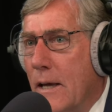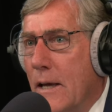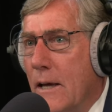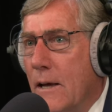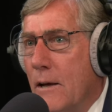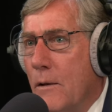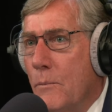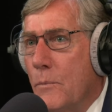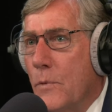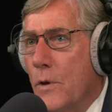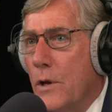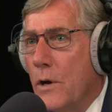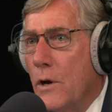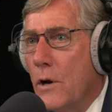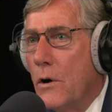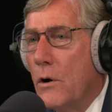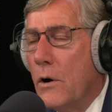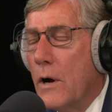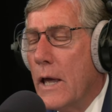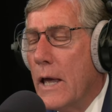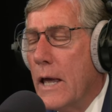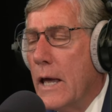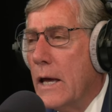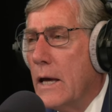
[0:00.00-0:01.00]
Mm-hmm. You
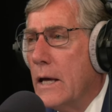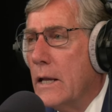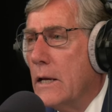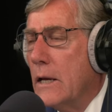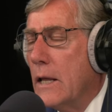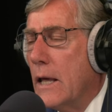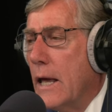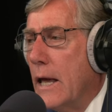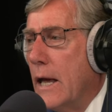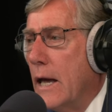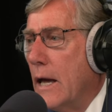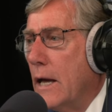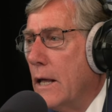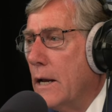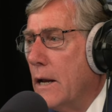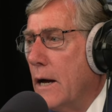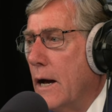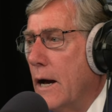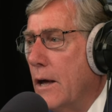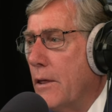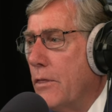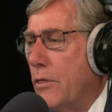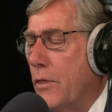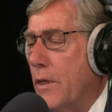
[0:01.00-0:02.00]
know, and and
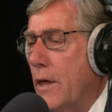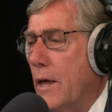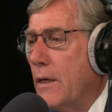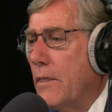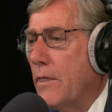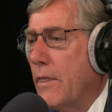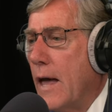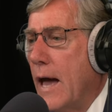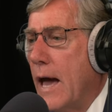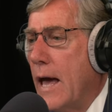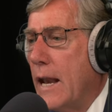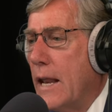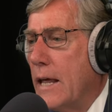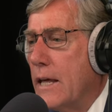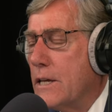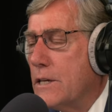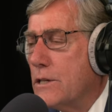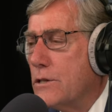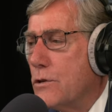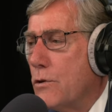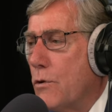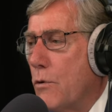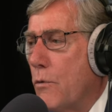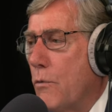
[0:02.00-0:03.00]
I think that
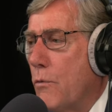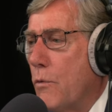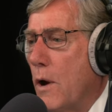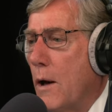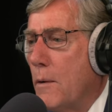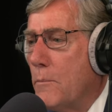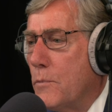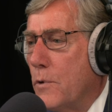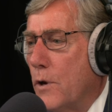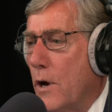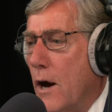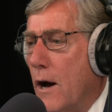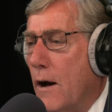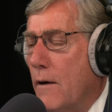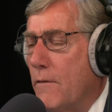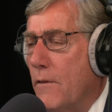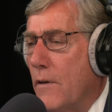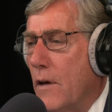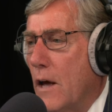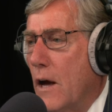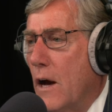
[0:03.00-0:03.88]
has rubbed off